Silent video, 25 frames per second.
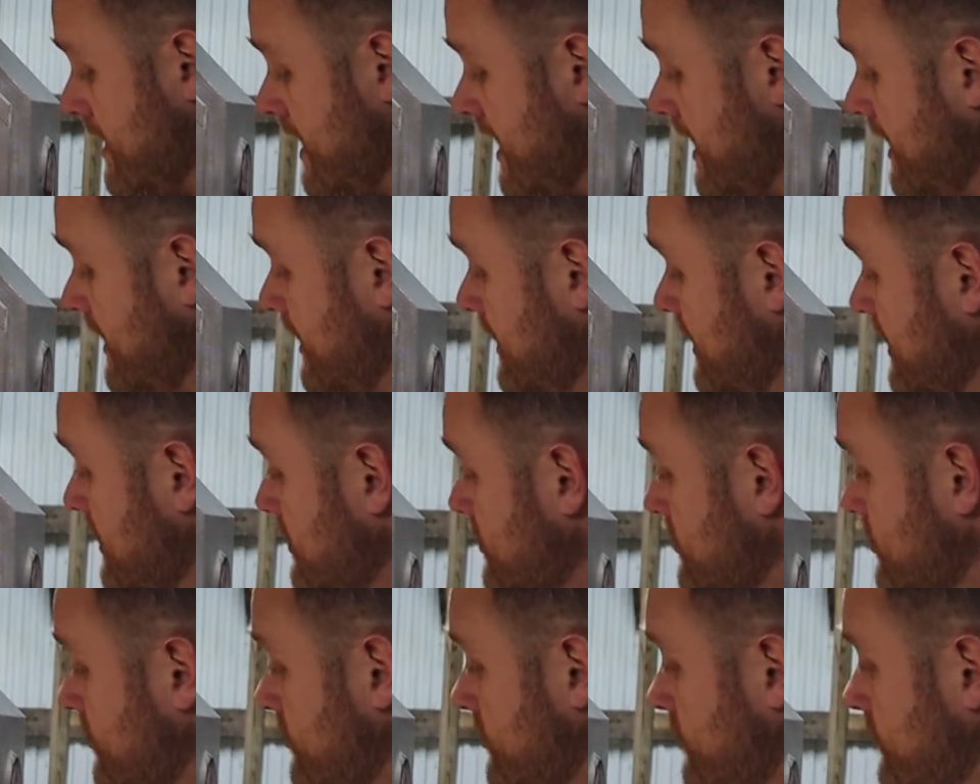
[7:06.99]
I
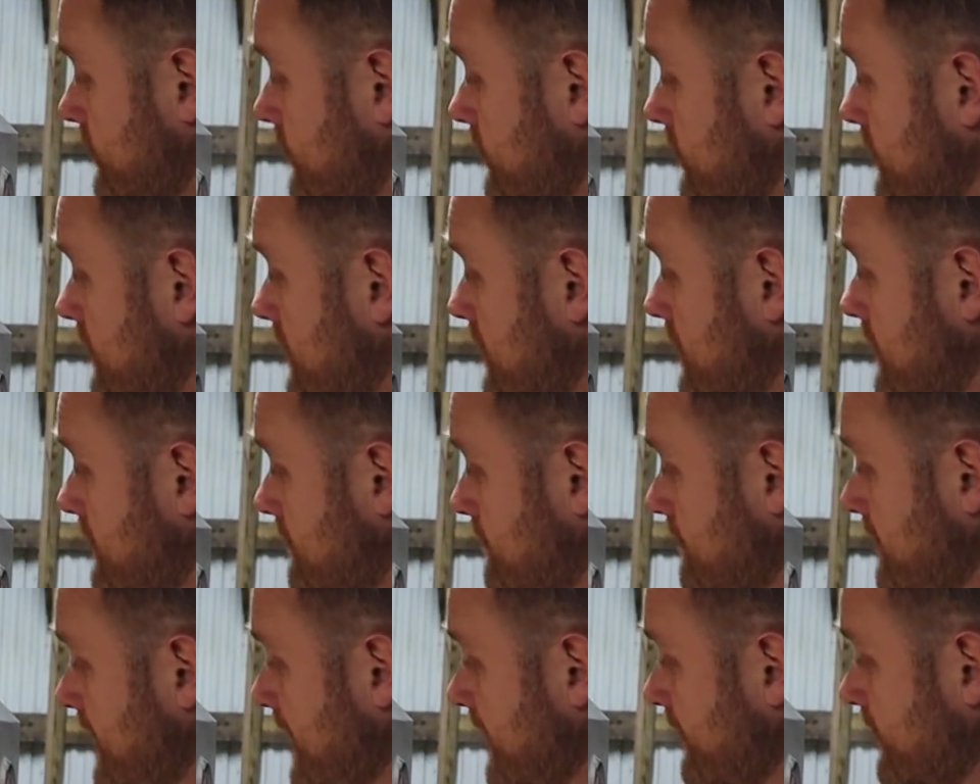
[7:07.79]
need to
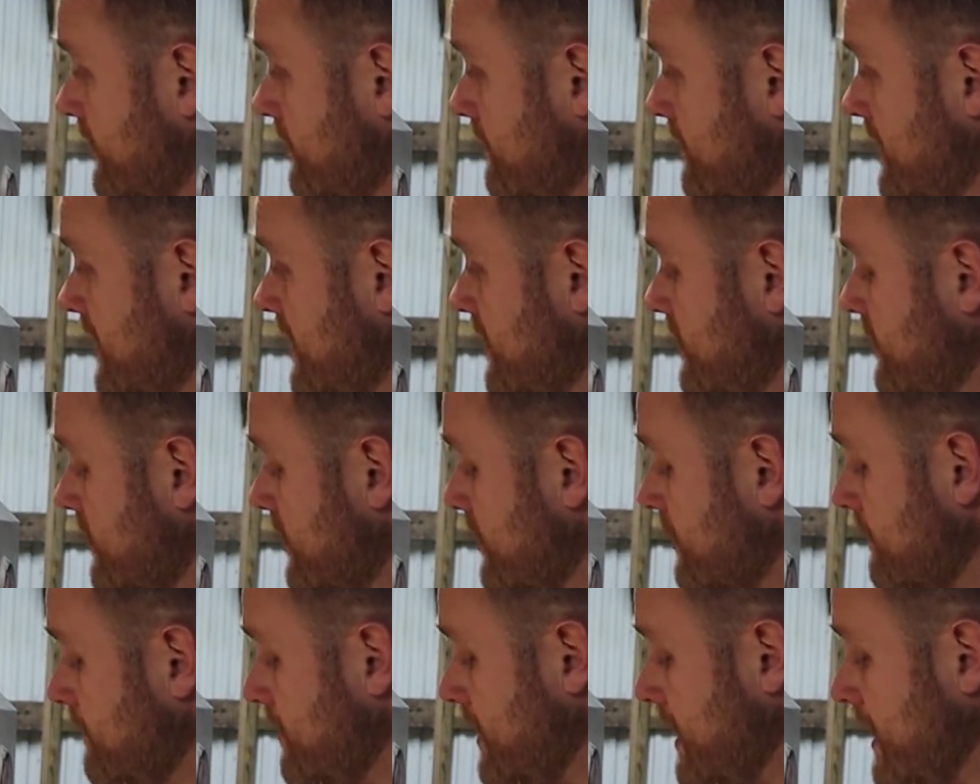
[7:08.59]
mount the meter
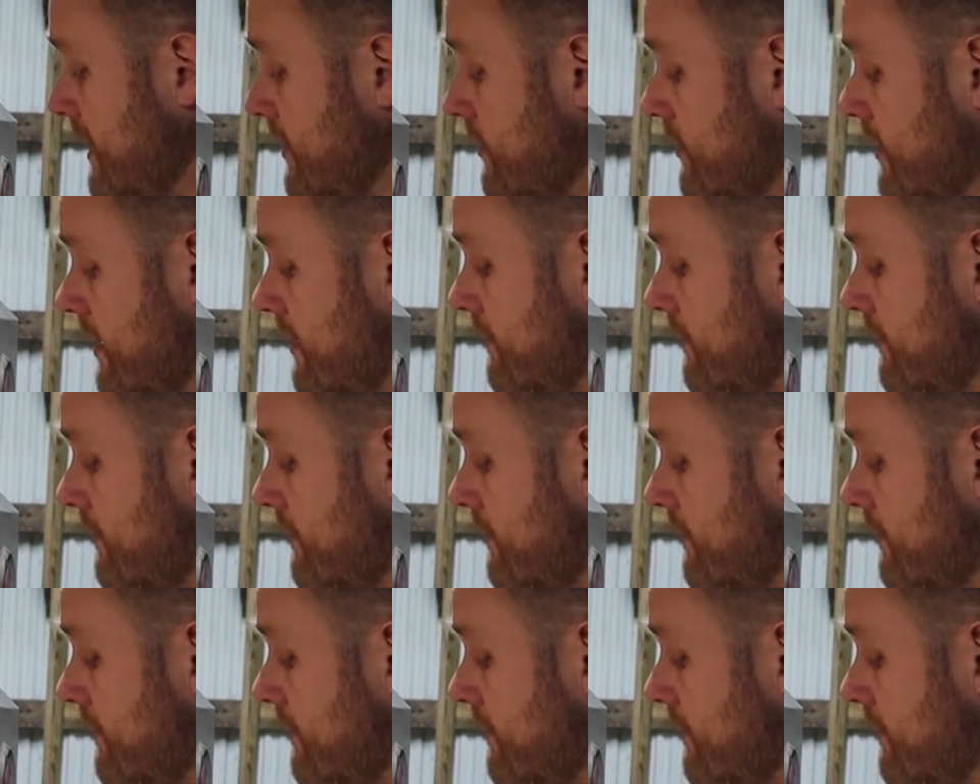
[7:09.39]
on the panel.